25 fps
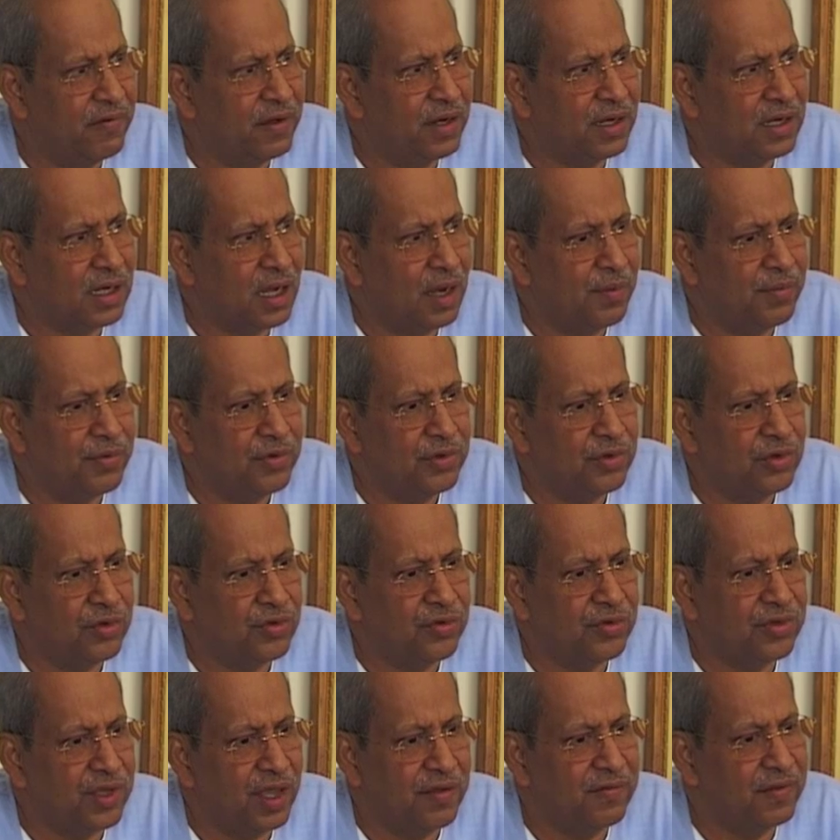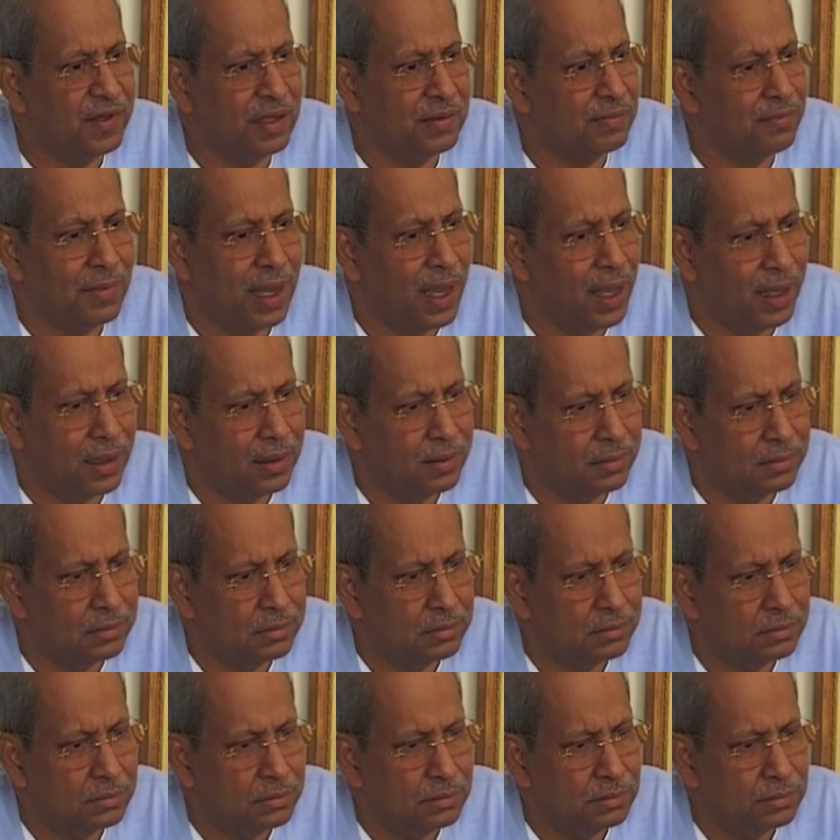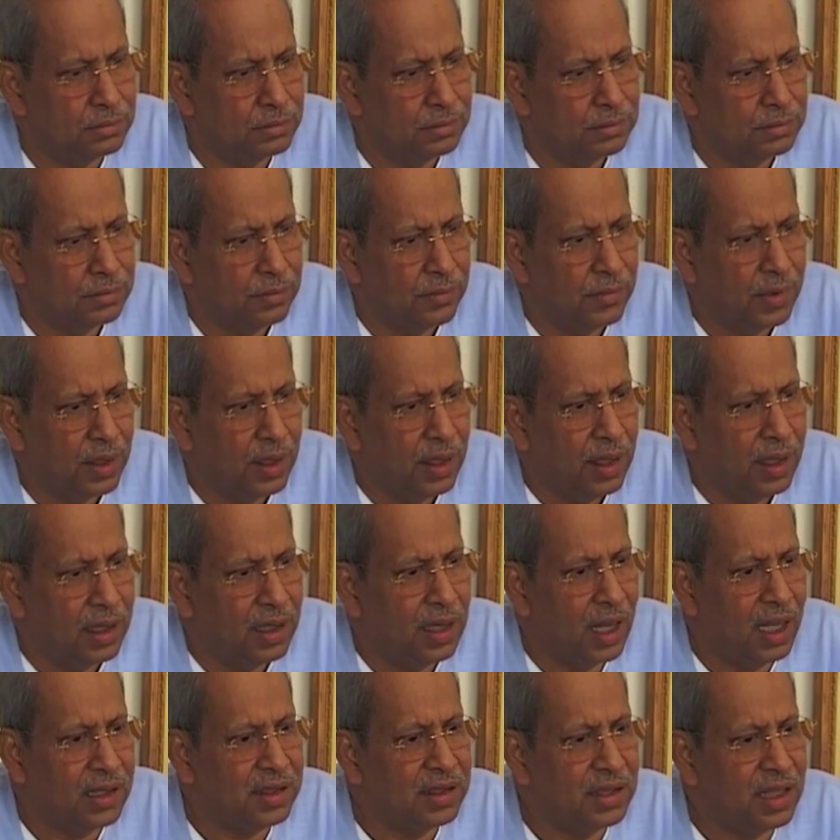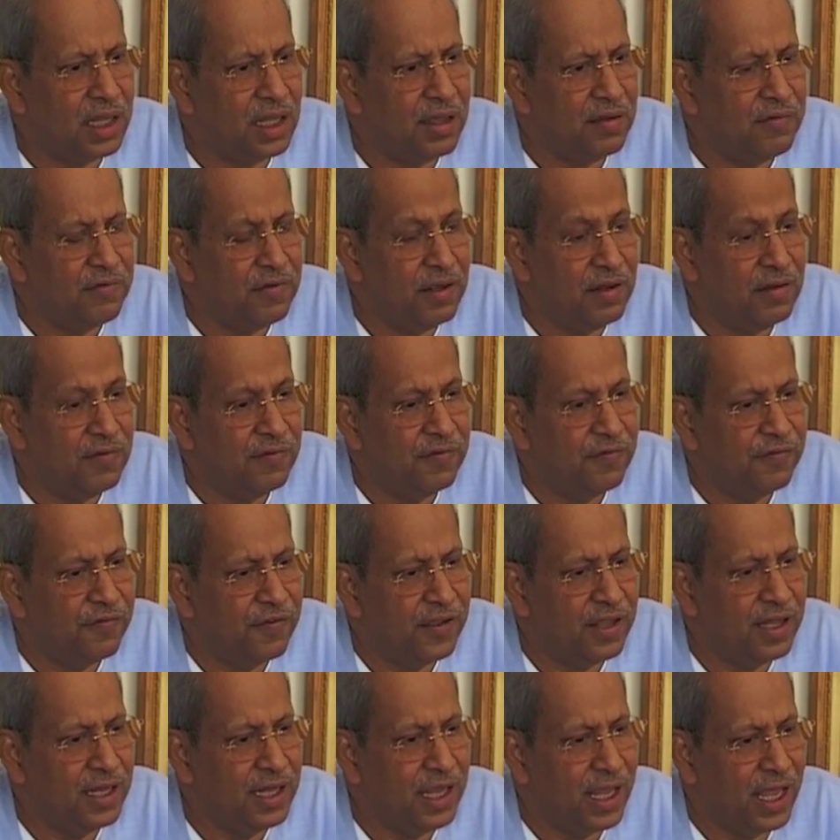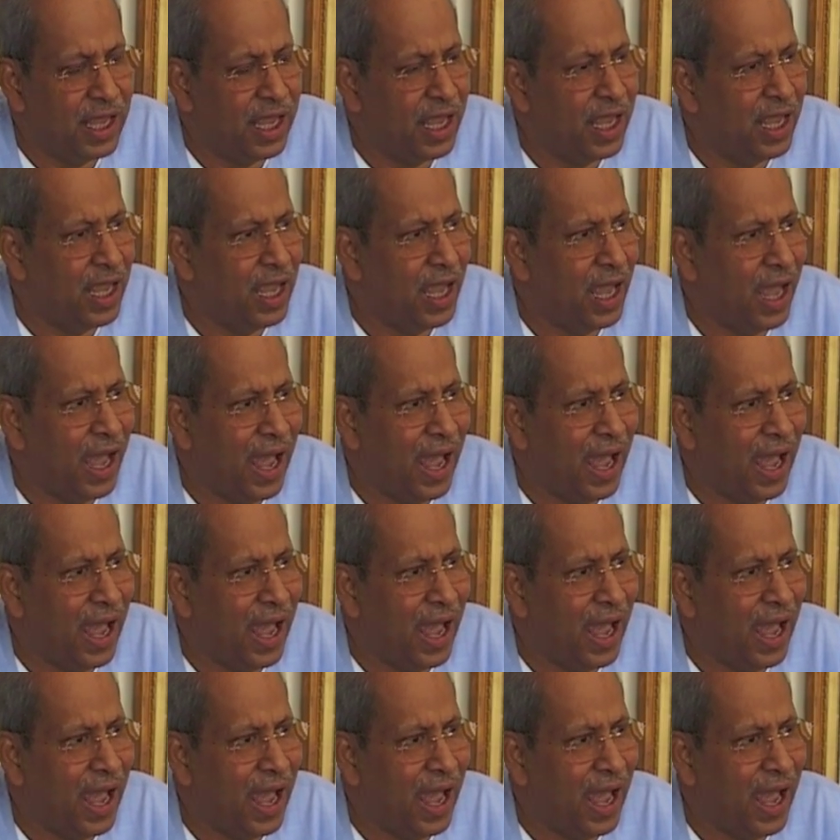can ever come to save that man. Nothing will feel